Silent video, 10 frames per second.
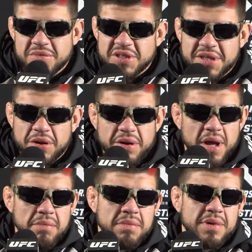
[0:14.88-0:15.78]
Still
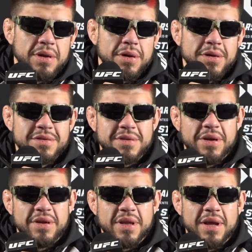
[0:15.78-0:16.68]
numb, you know, still
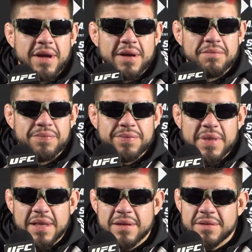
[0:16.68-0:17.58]
in the,
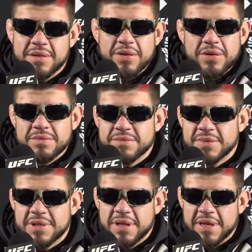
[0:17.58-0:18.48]
you know,
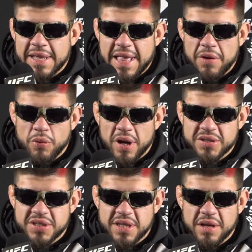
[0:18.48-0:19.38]
got that
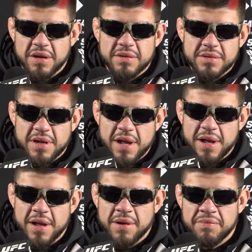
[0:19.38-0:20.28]
rush still.
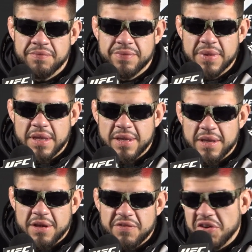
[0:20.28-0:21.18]

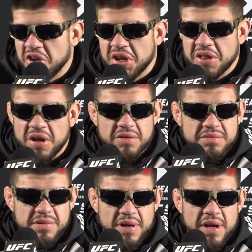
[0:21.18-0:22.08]
Feel good though.
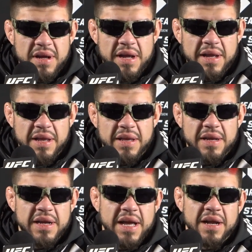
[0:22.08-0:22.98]
You know, I
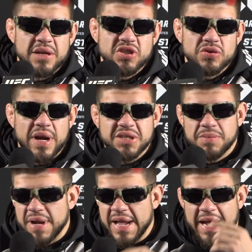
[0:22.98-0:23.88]
got a scratch
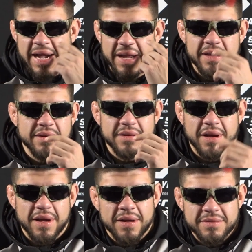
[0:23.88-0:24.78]
in my
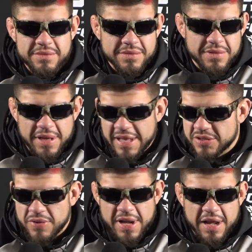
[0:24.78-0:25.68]
eye.
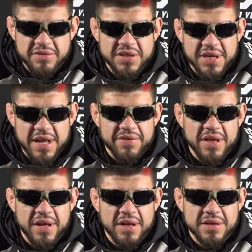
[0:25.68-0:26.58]
That's why I obviously got
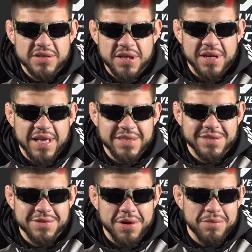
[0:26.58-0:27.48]
the
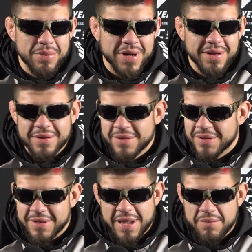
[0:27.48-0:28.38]
sunglasses on. But
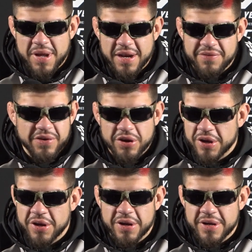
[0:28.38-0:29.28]
yeah, man, I feel
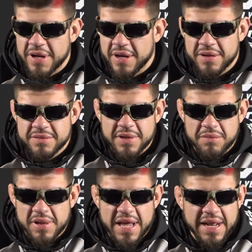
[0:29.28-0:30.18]
good. I'm
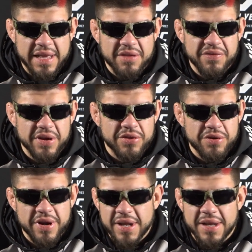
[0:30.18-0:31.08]
glad I got the
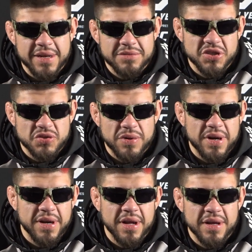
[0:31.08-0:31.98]
victory and just
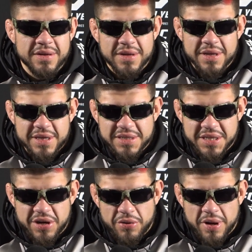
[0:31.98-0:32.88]
ready to
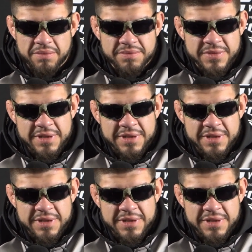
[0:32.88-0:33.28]
continue on.